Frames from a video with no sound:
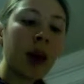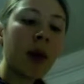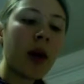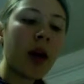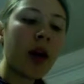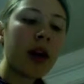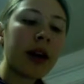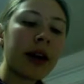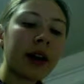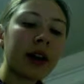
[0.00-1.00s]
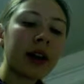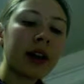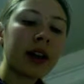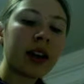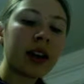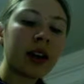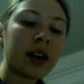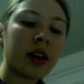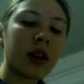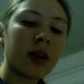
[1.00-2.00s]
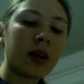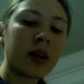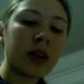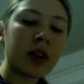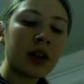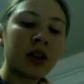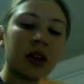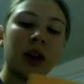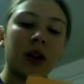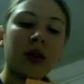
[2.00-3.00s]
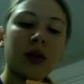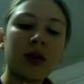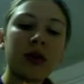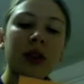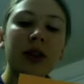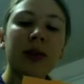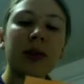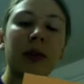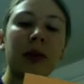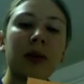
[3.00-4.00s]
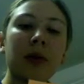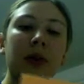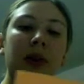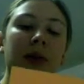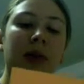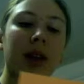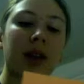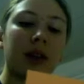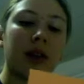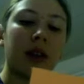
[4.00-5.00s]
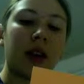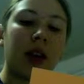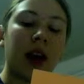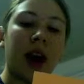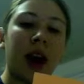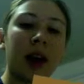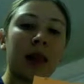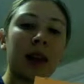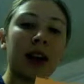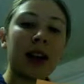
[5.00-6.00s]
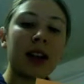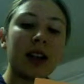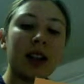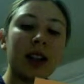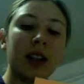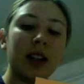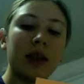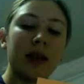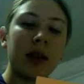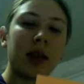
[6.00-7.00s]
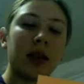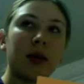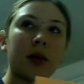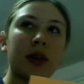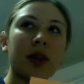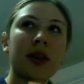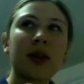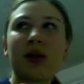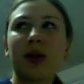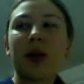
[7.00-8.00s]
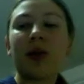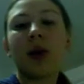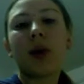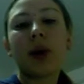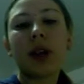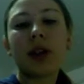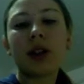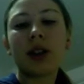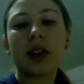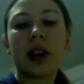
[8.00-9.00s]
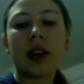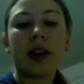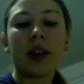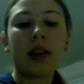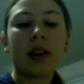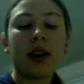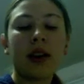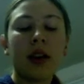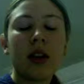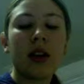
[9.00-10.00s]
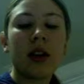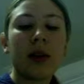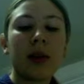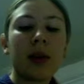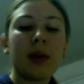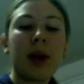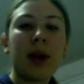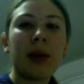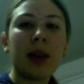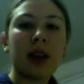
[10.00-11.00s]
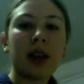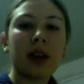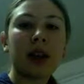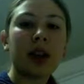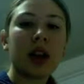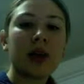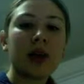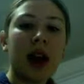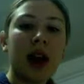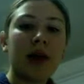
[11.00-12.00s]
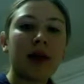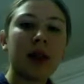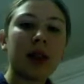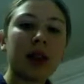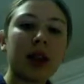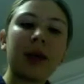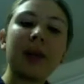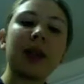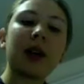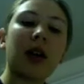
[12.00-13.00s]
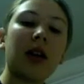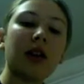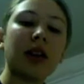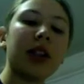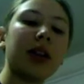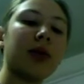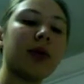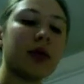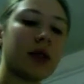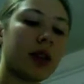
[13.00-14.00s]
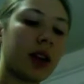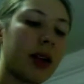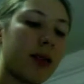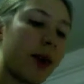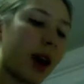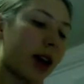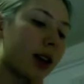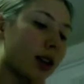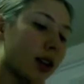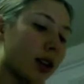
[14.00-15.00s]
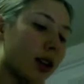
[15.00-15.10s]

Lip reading: Paul Ehrlich and John Holdren proposed something called the IPAT model, which is sort of an equation saying that population times affluence times technology equals the impact.